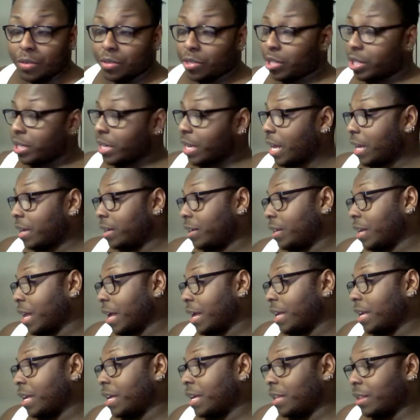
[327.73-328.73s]
Trick Daddy look
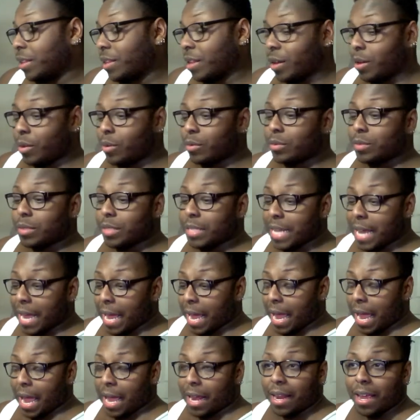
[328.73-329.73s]
like he can throw
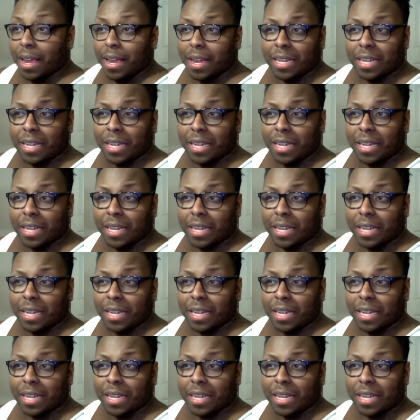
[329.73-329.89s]
Dan,